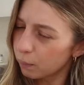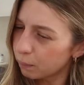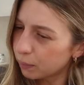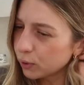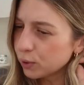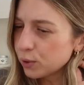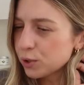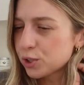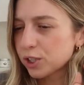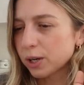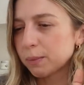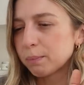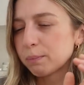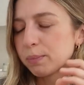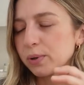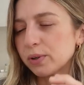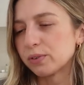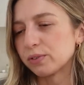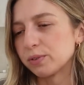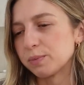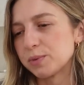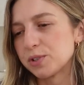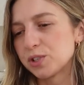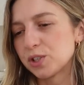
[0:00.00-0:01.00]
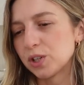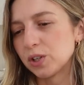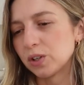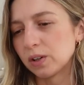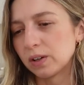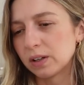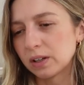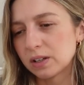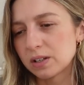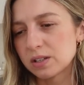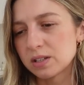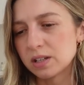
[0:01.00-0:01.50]
blue jumper from Studio
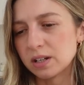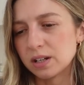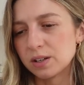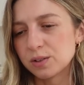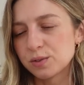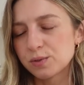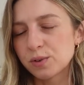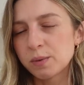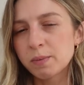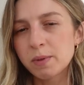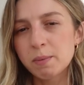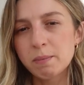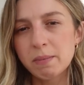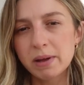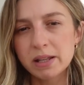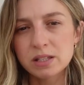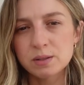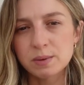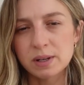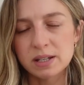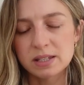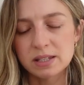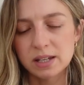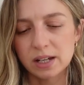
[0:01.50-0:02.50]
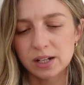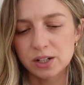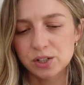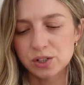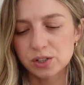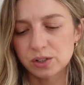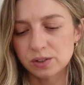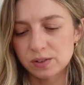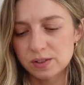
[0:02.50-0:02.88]
Nicholson. It's from the menswear section